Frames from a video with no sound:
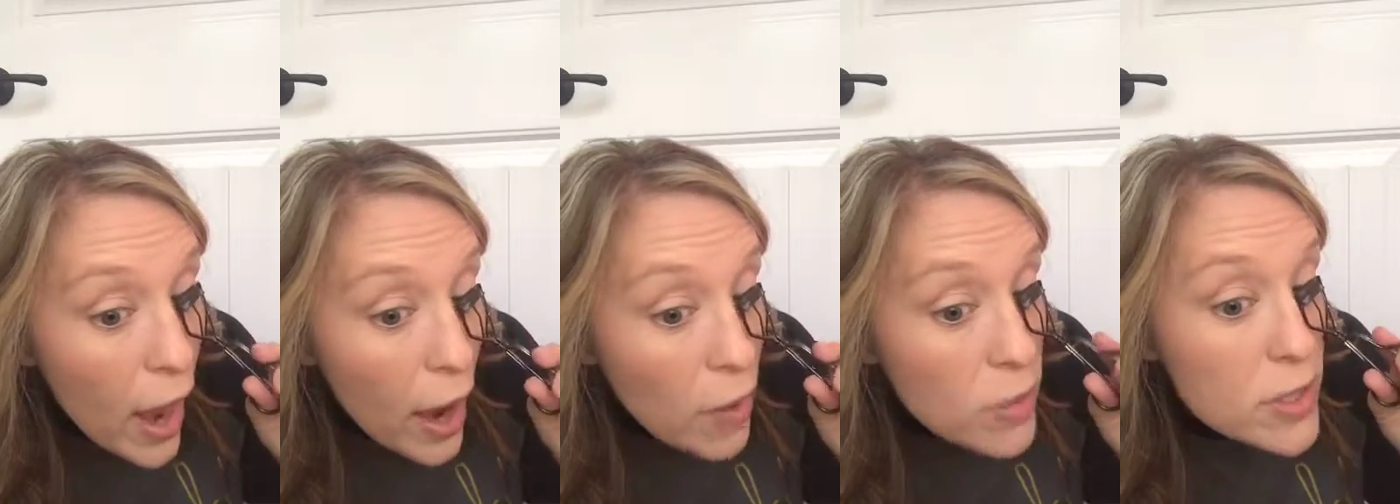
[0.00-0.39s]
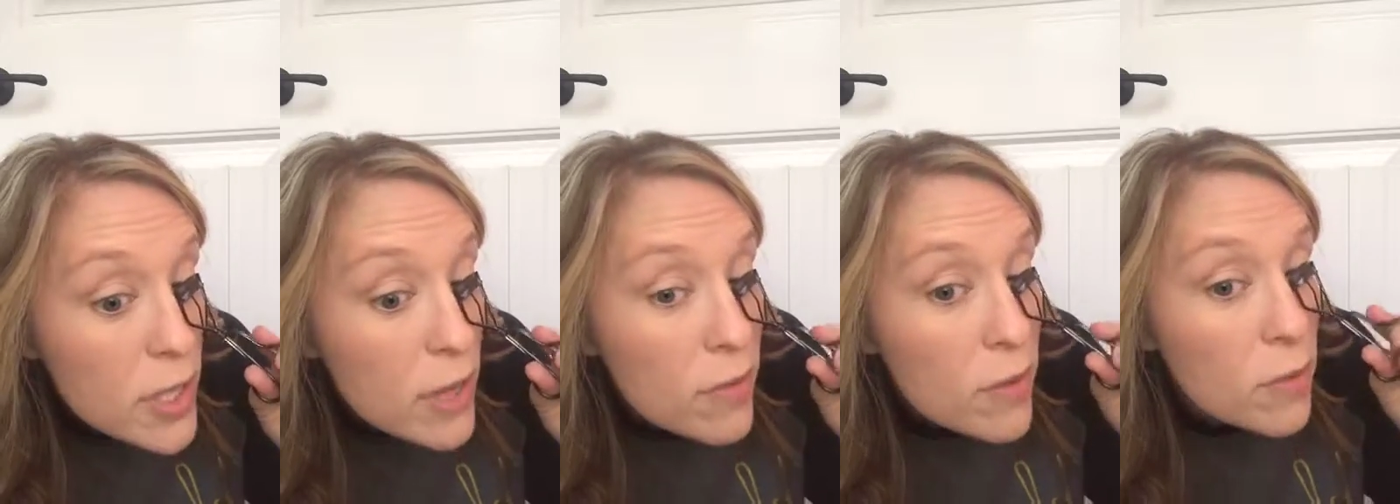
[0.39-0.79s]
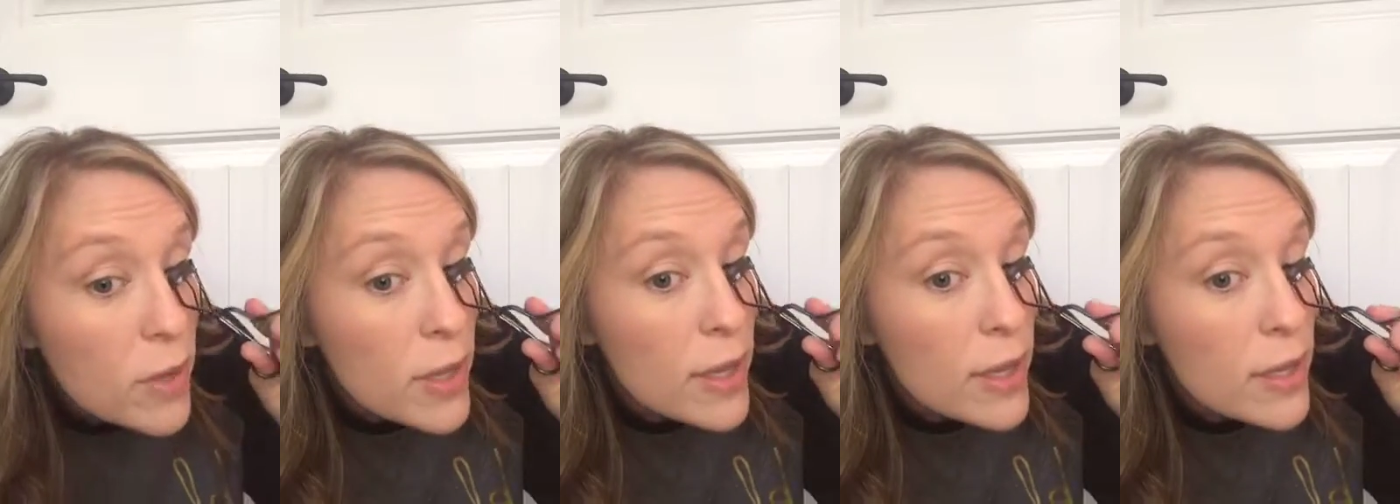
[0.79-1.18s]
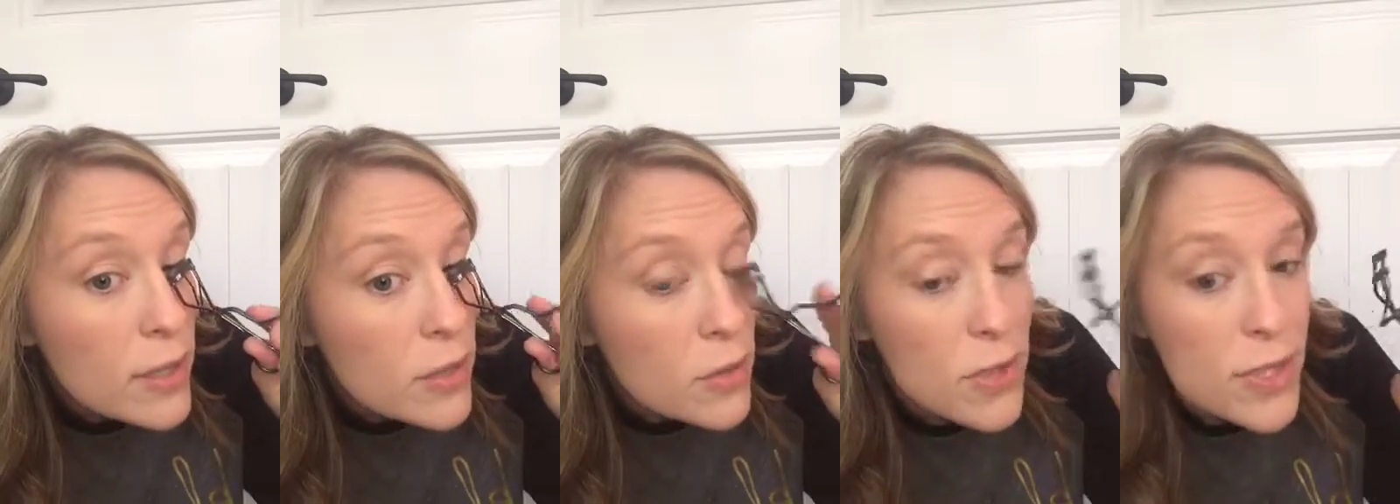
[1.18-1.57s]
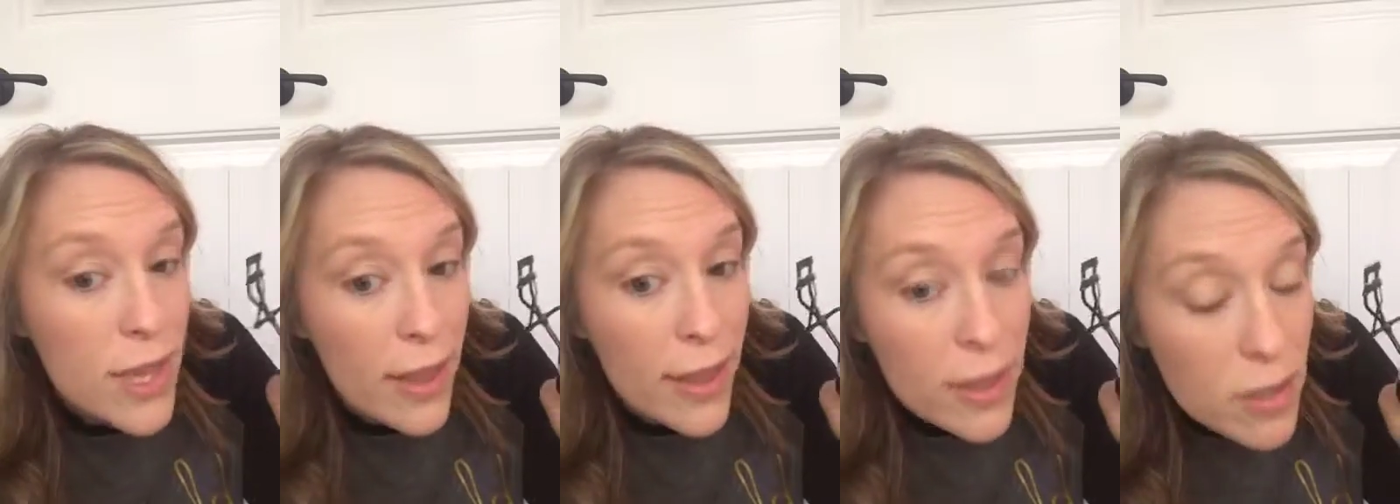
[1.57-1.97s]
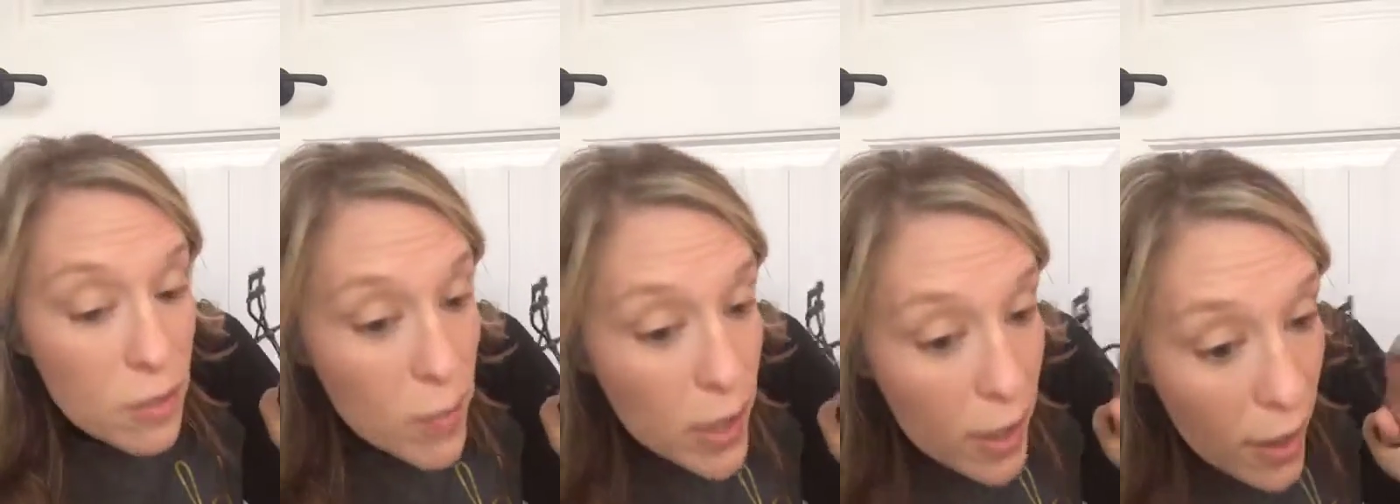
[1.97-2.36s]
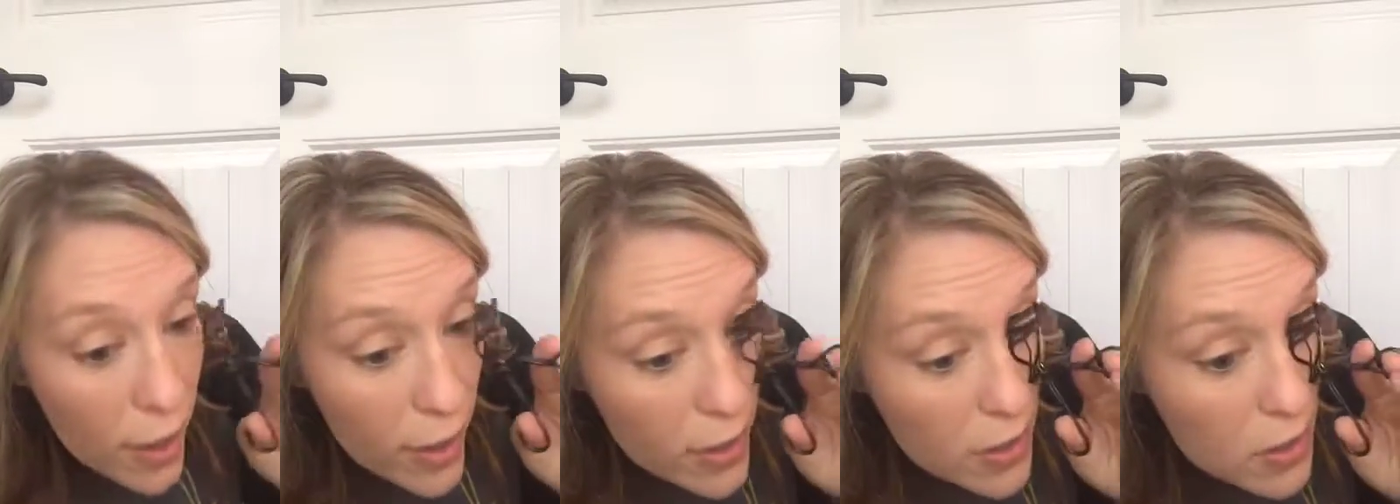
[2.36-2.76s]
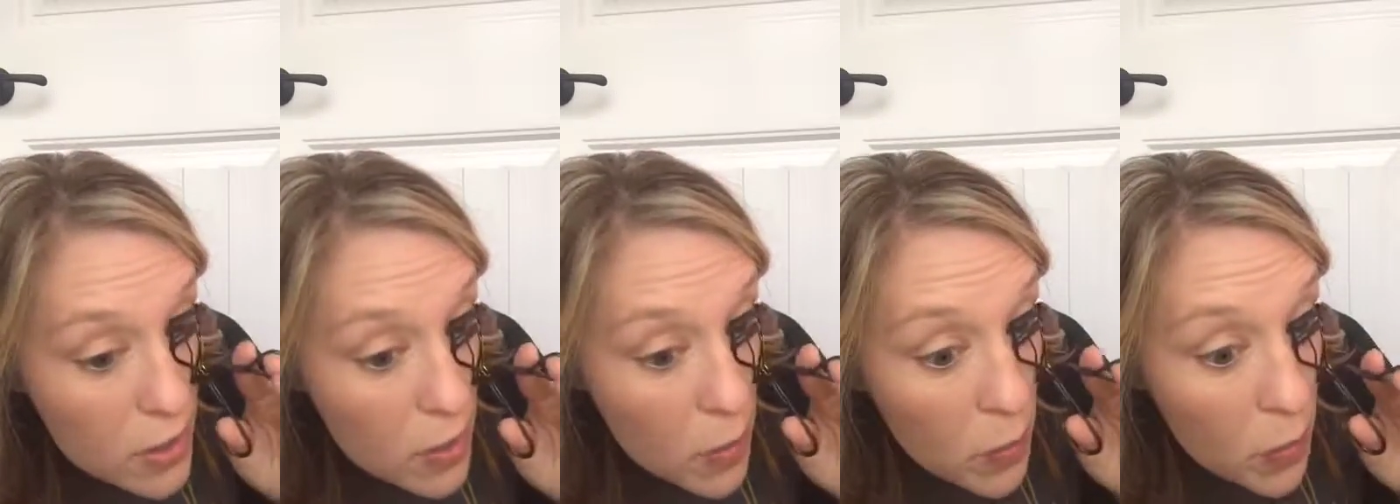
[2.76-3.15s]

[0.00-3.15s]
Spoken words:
I was even willing to sell it, because